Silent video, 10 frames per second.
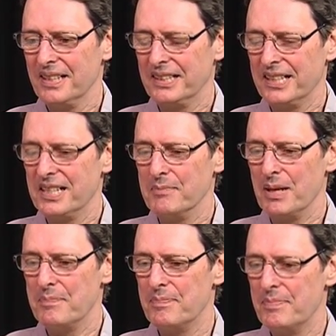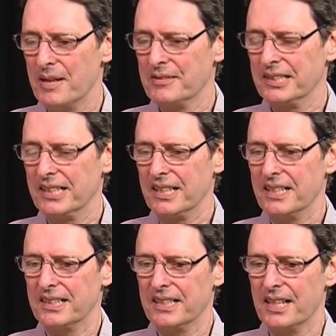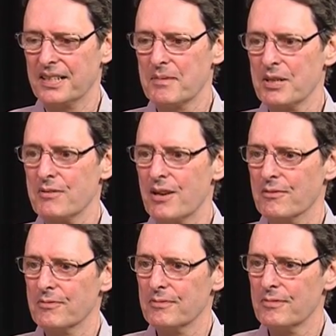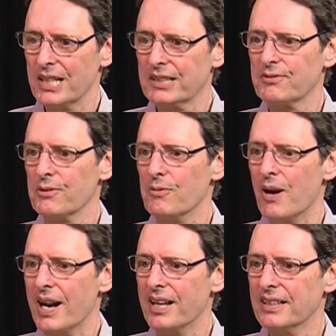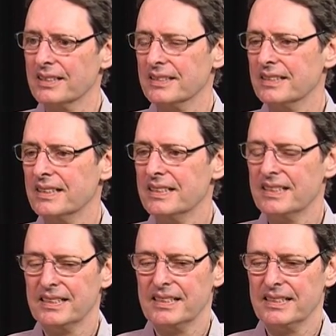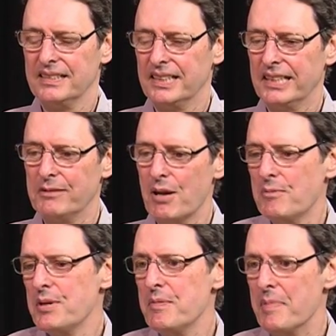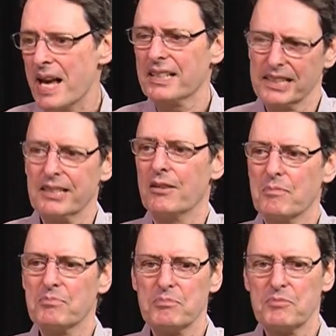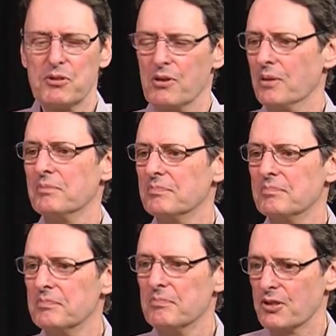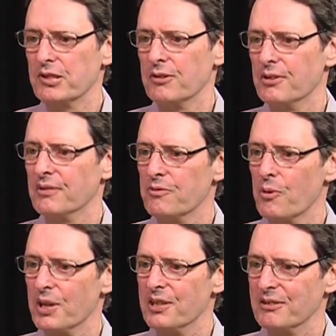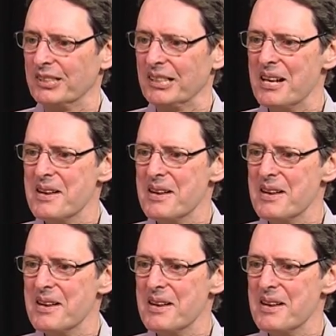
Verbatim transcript: said to my parents, I said, I think I'm going to go out west for a while. And they said, when will you be back? I said, I'm sure much sooner than 4 years.